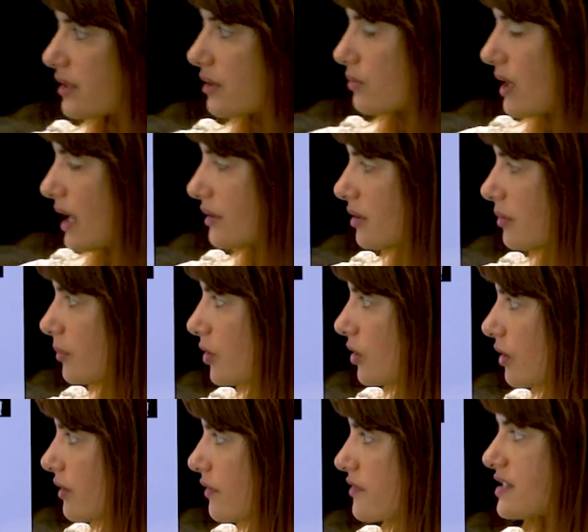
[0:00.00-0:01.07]
the random
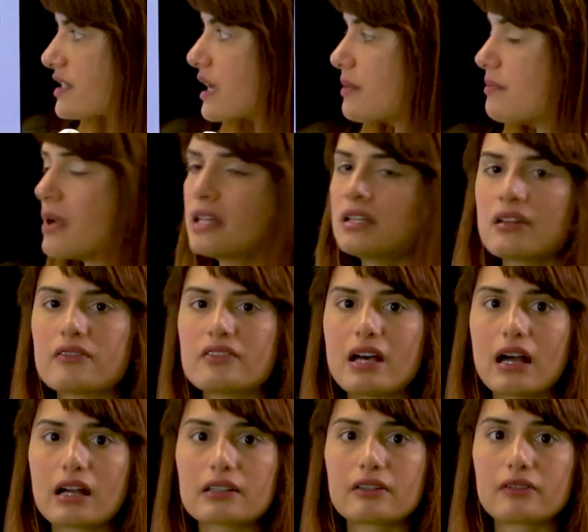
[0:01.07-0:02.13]
curves and many of the
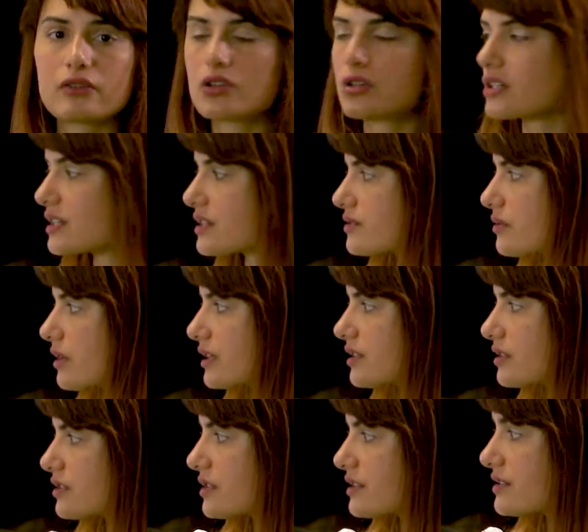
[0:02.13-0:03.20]
active learning
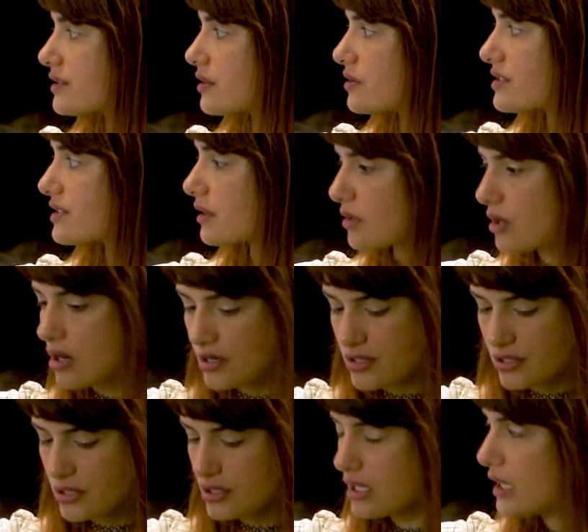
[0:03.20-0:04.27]
strategies. There is a
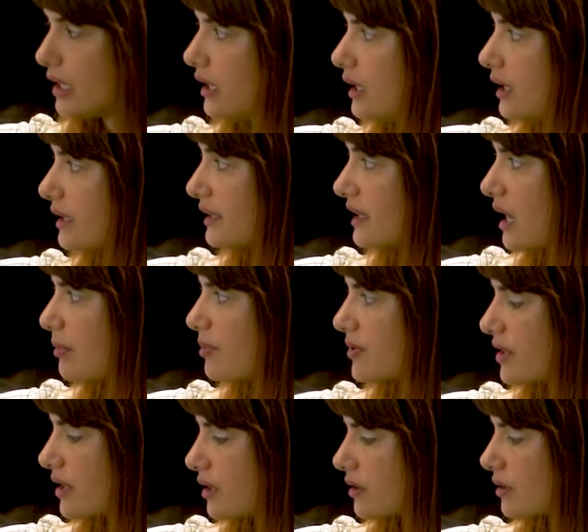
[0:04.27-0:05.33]
large gap
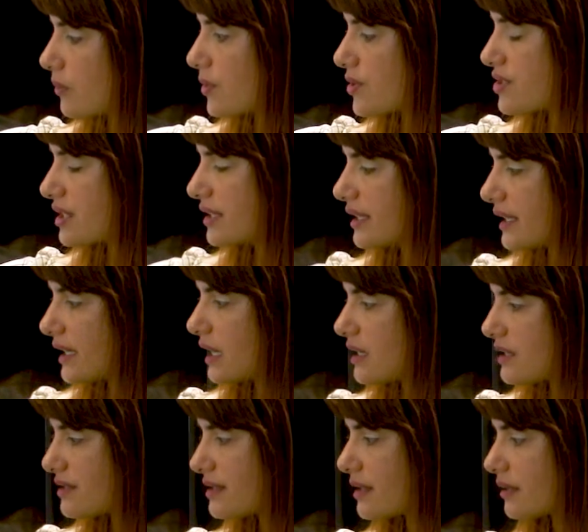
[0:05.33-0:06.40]
there, which
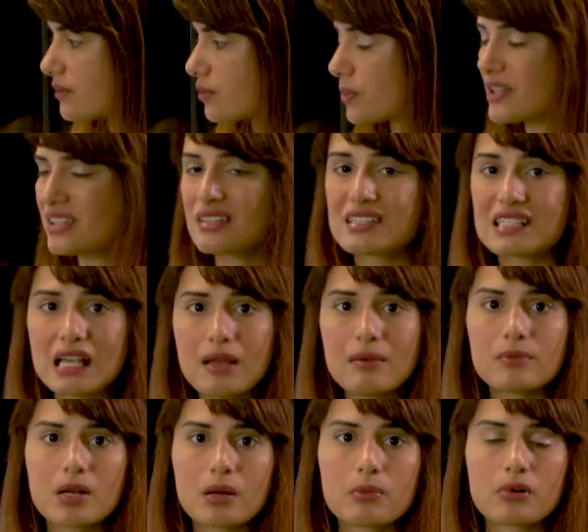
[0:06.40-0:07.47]
indicates that with the
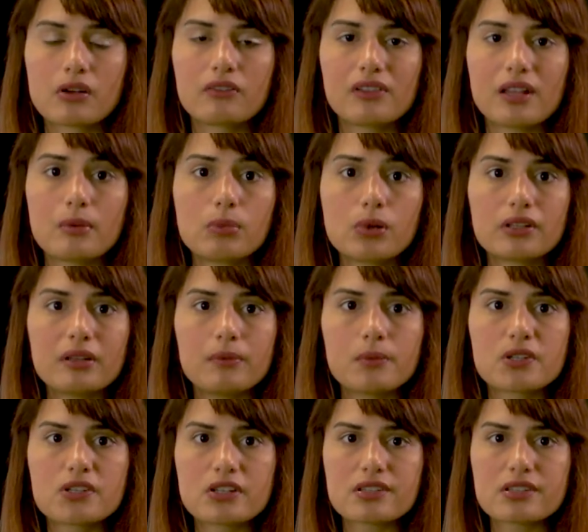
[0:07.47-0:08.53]
same number of labeled
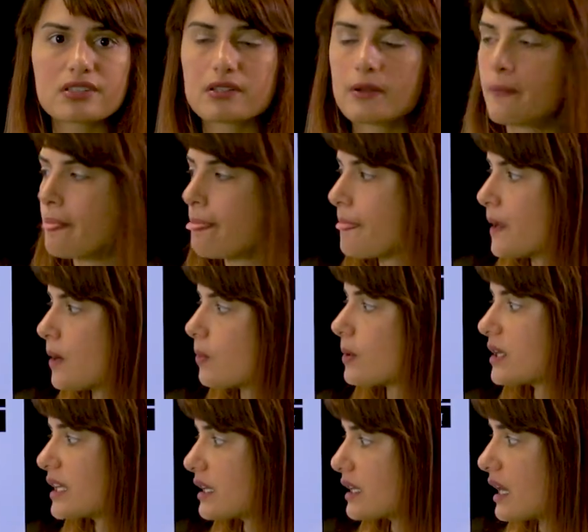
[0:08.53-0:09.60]
images, we
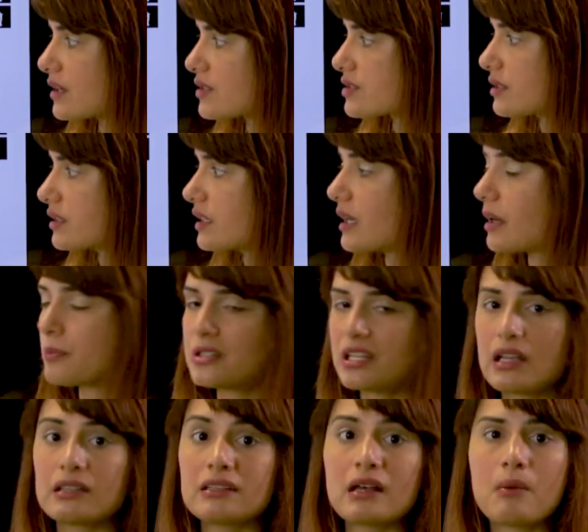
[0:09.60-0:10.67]
can actually
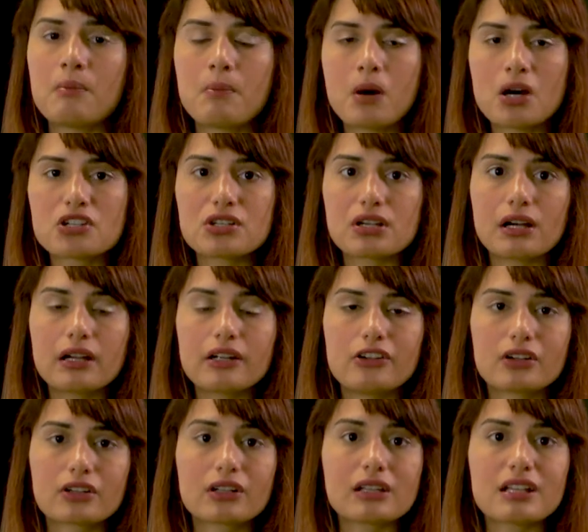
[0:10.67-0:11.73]
obtain a much
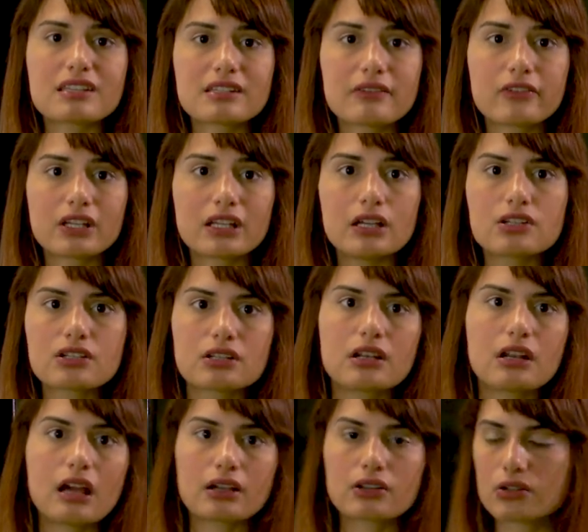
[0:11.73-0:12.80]
higher classification
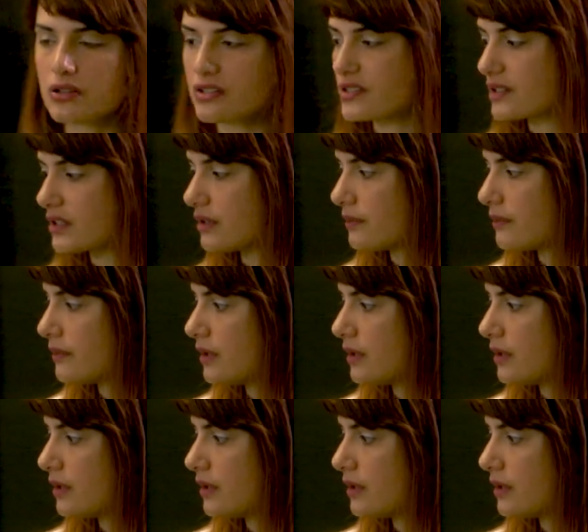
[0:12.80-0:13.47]
accuracy.